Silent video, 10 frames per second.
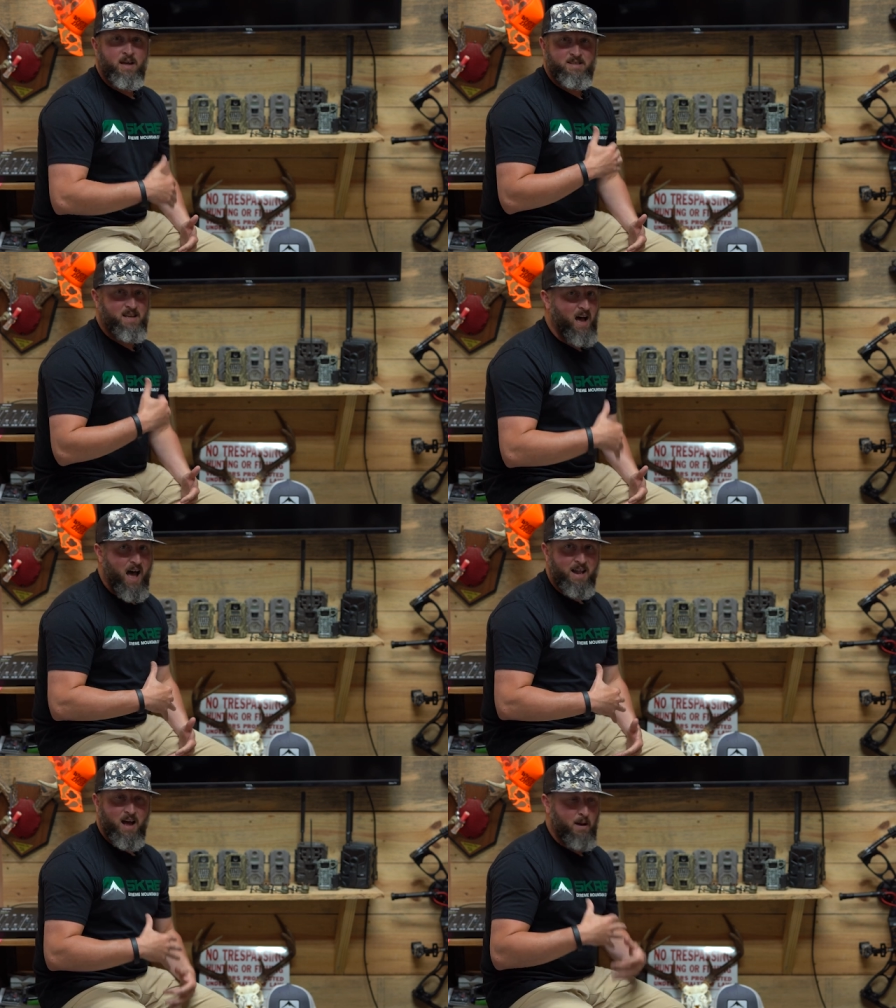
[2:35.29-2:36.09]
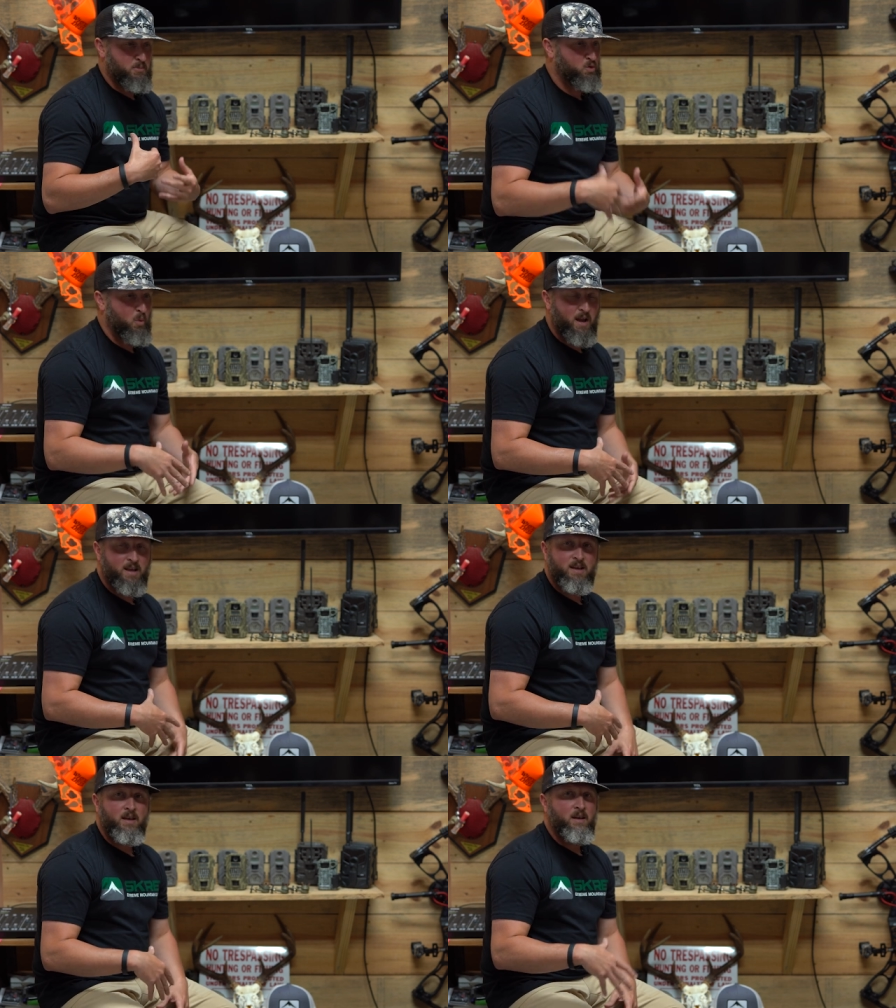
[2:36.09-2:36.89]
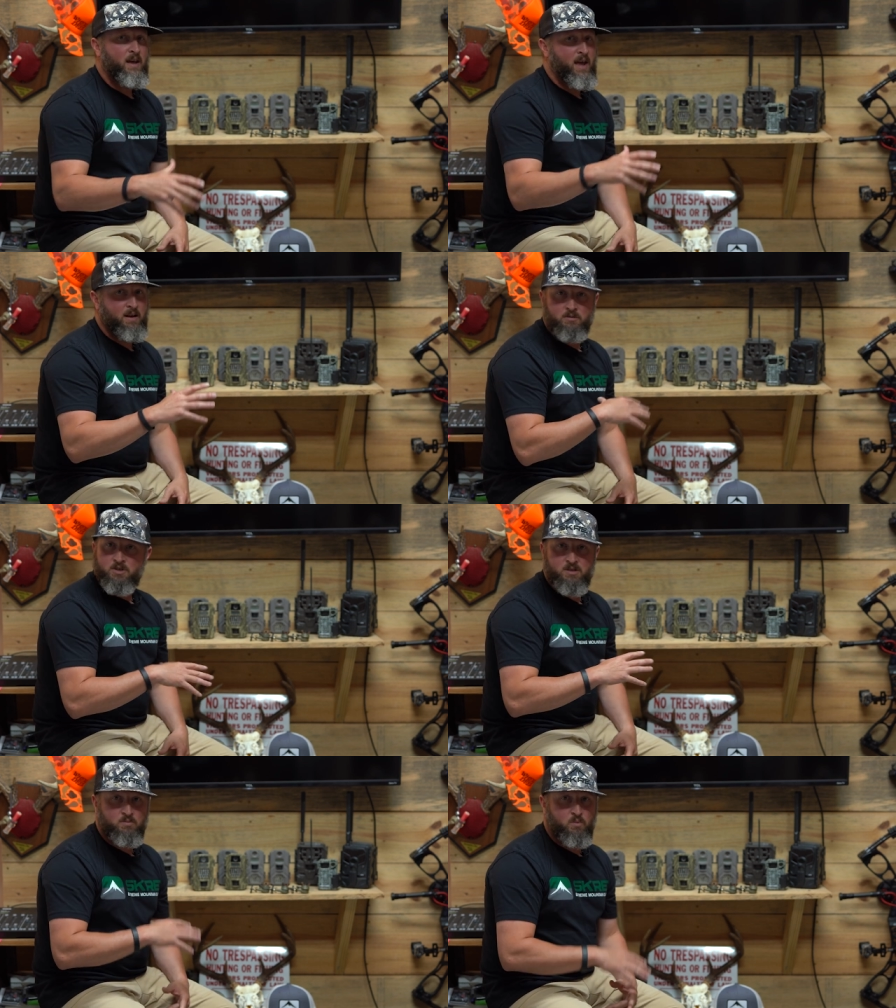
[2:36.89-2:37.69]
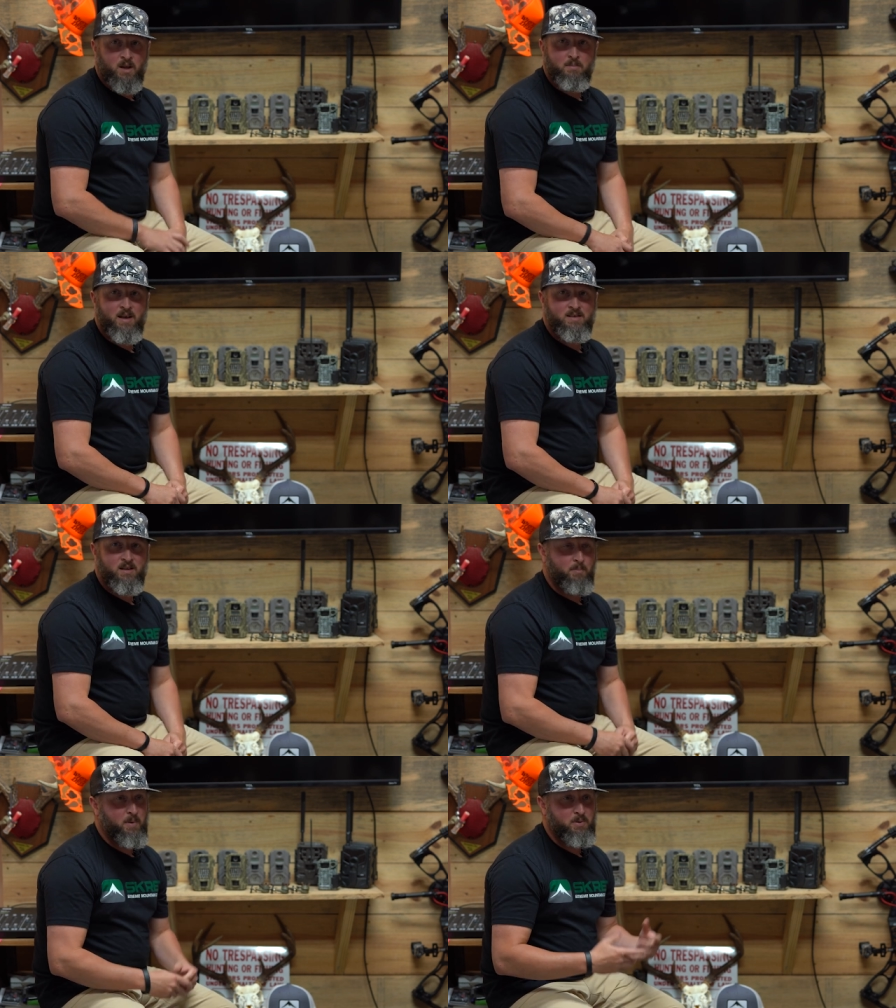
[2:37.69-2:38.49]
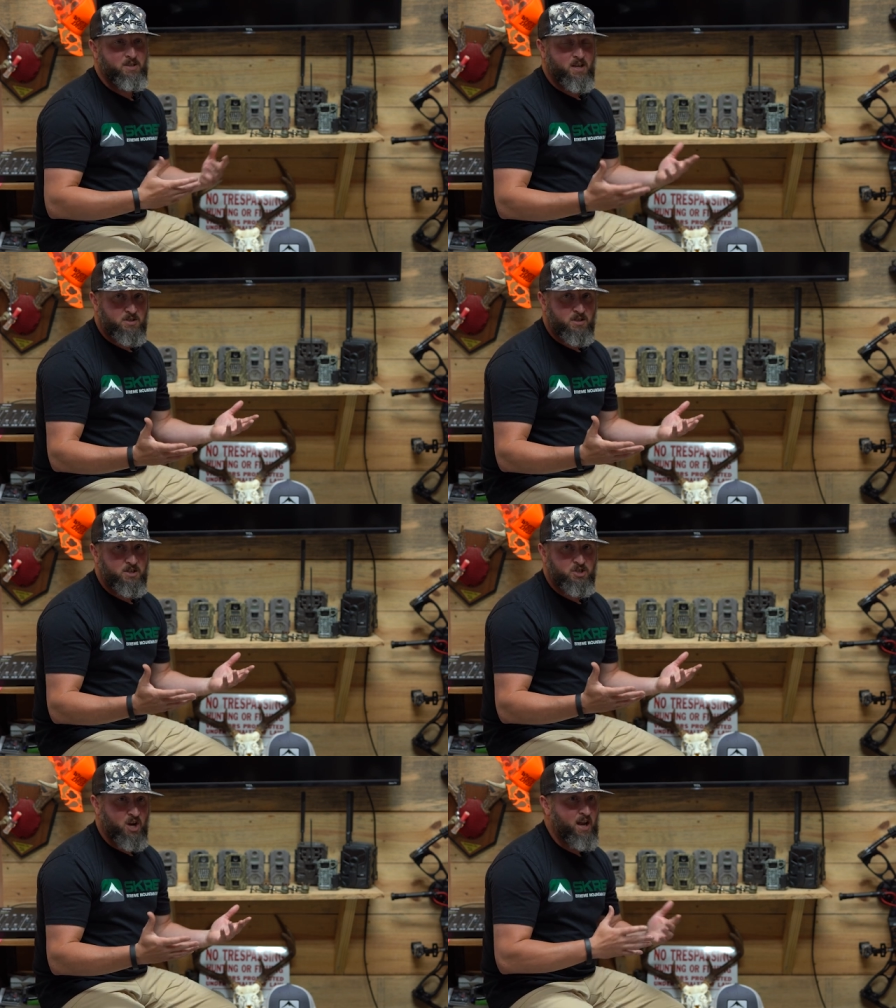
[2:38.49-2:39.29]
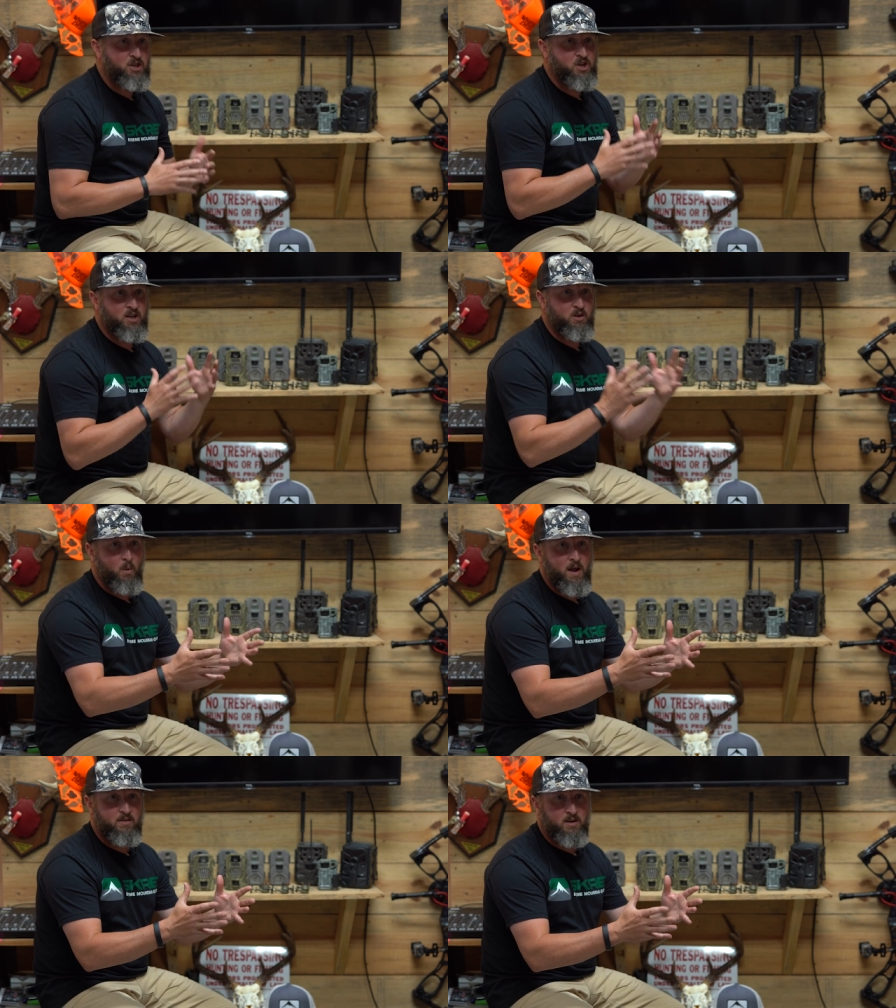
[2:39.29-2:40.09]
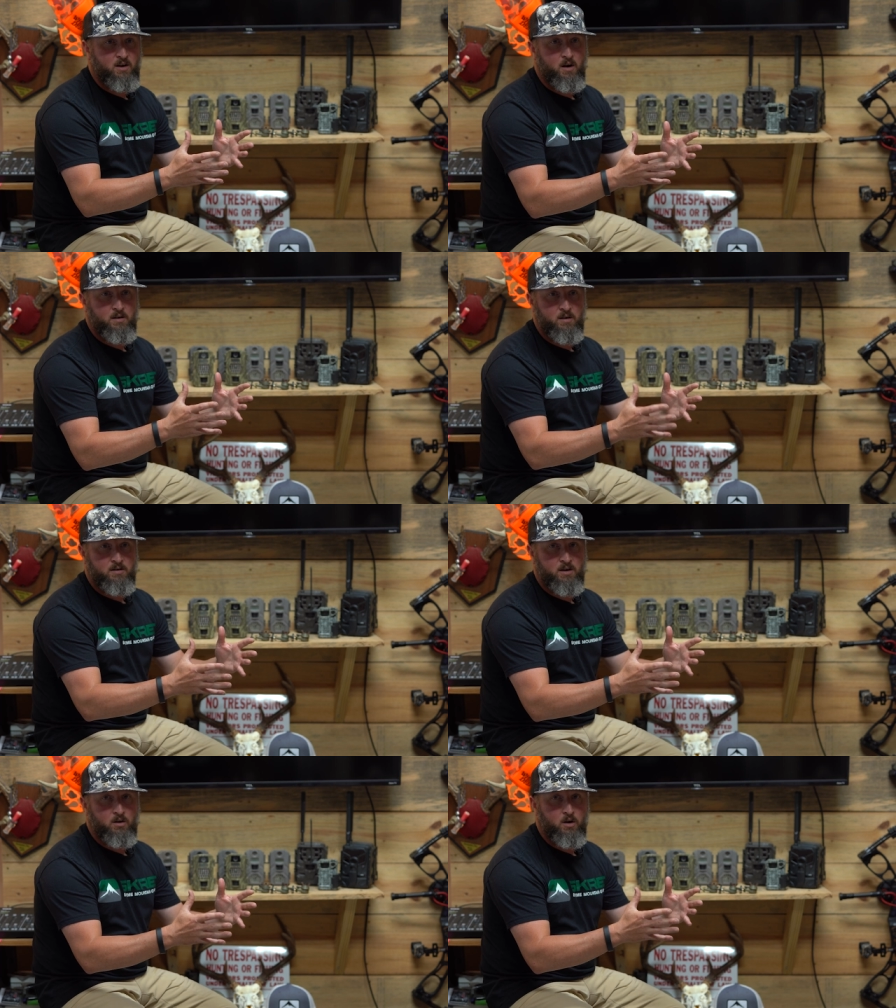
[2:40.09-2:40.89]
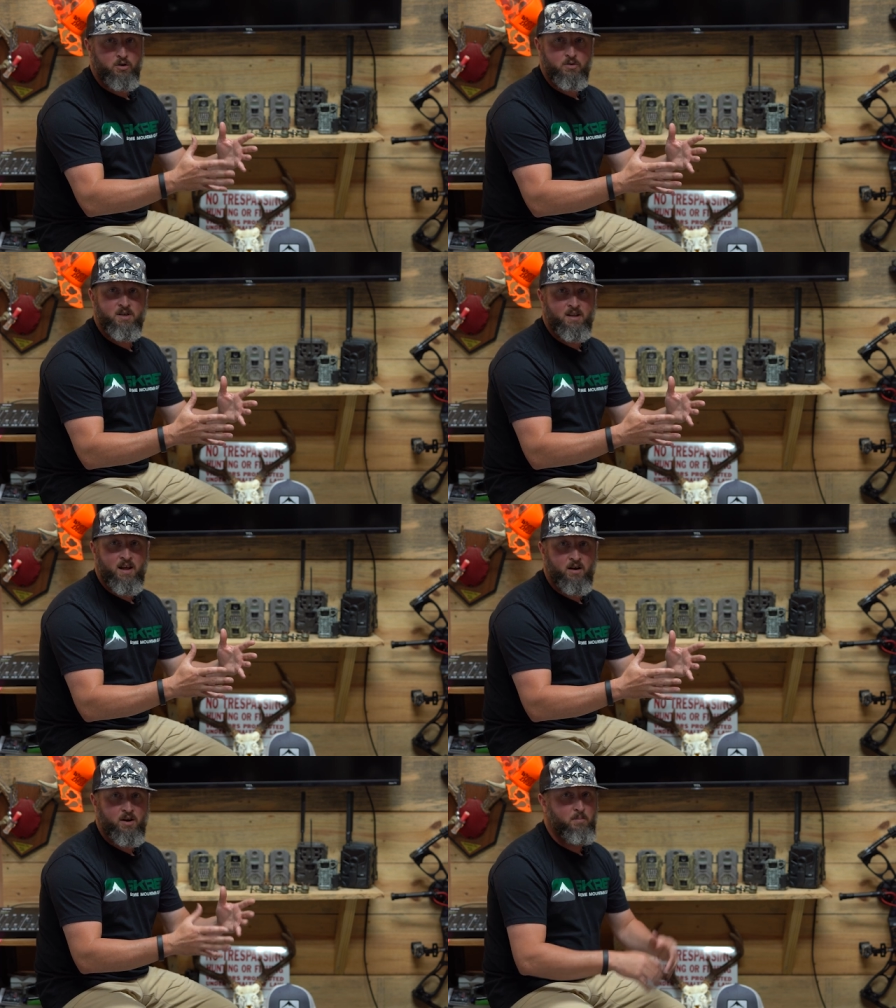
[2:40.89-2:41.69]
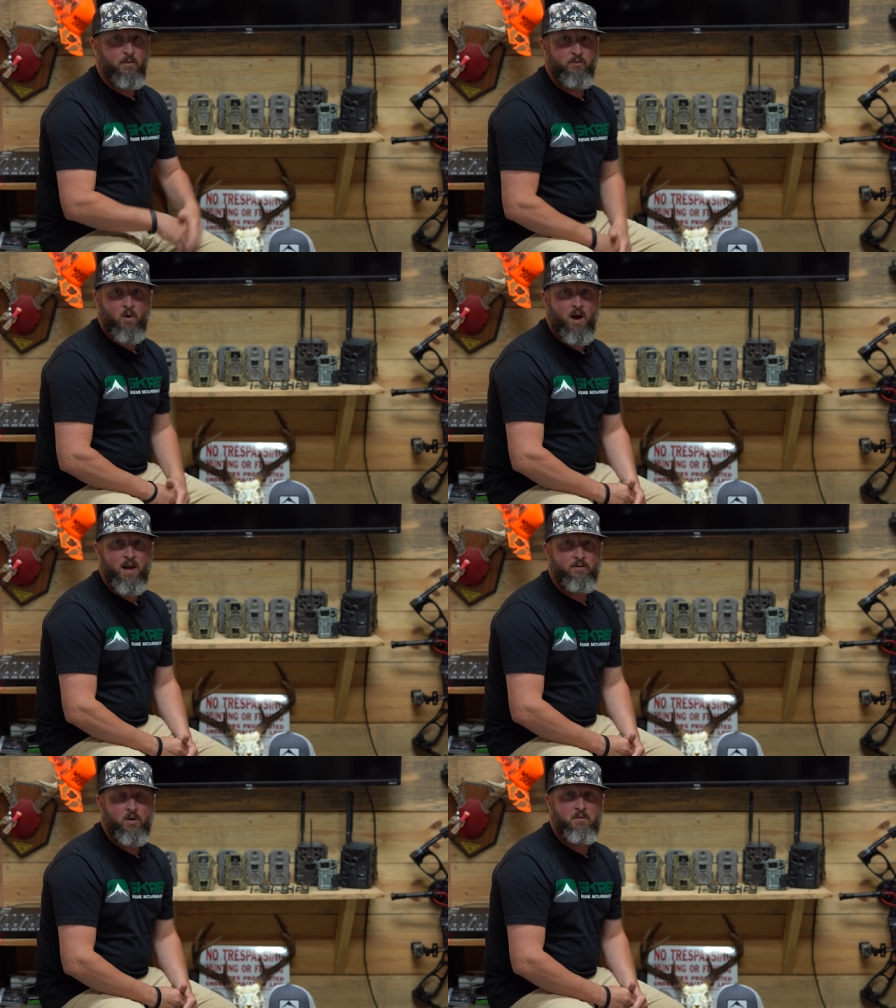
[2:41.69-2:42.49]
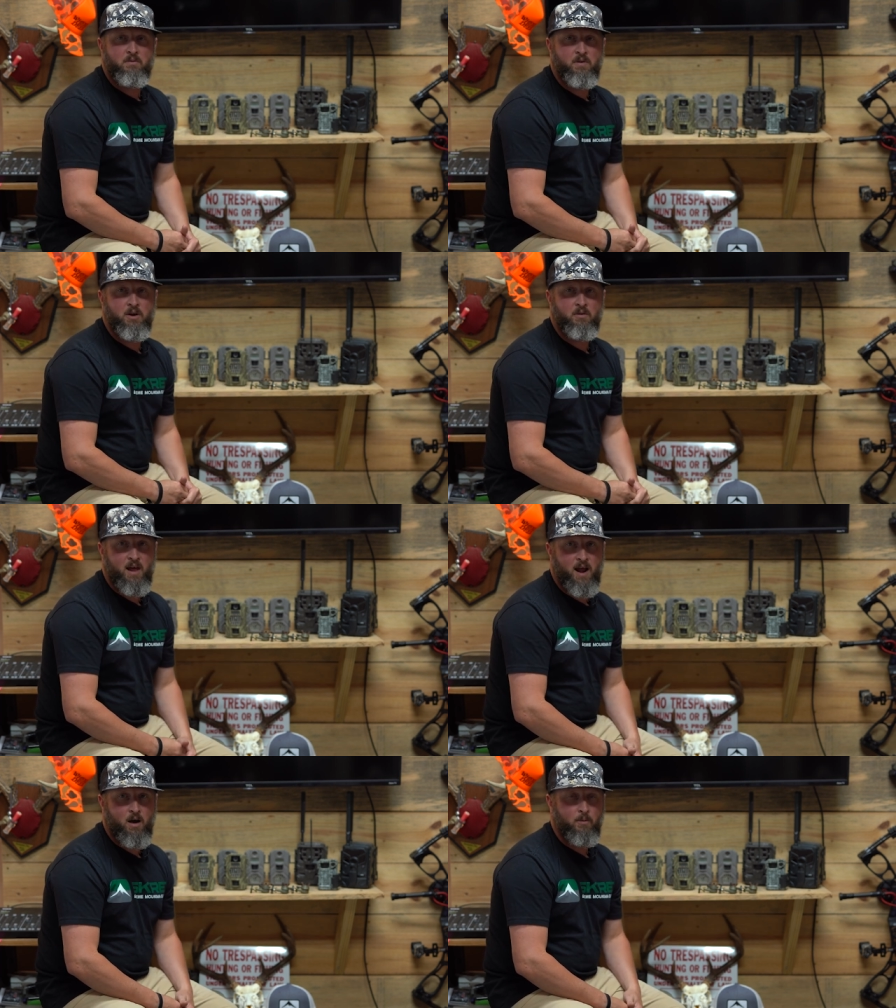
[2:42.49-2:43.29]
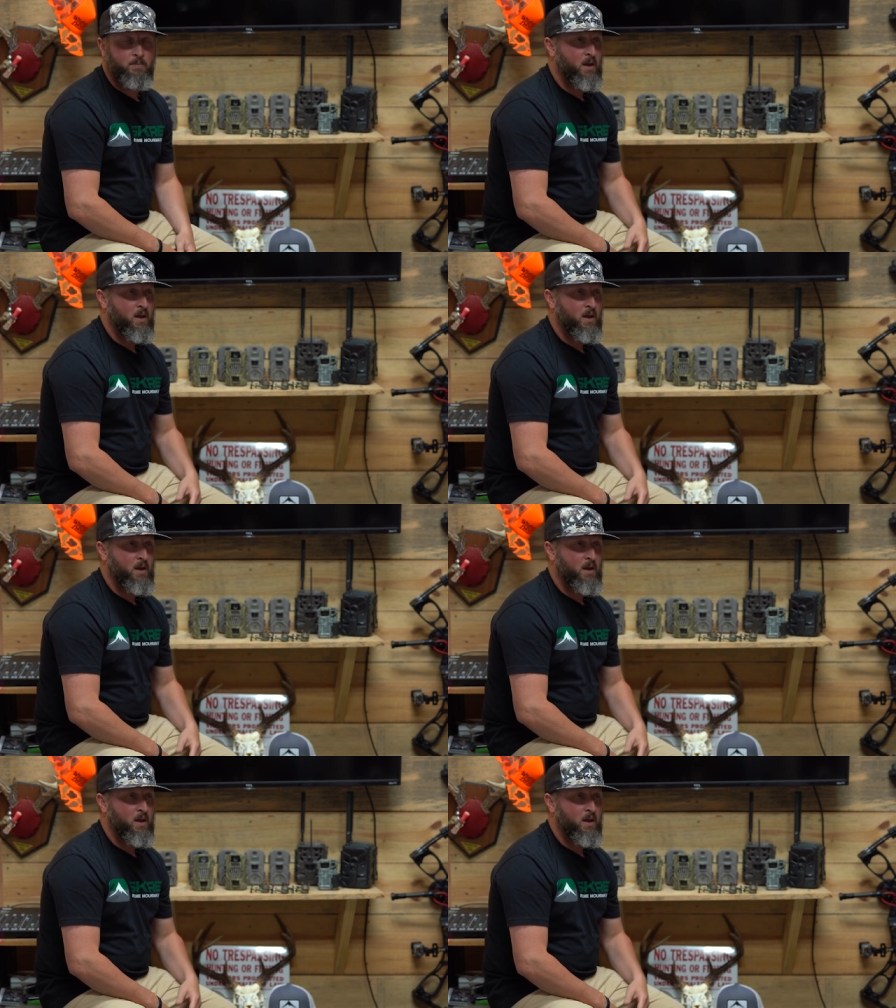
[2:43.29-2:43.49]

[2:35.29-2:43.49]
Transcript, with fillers: It's hot, I'm sweaty, and just really messing up and potentially changing the way the deer, deer are using that area before I ever even figure that out.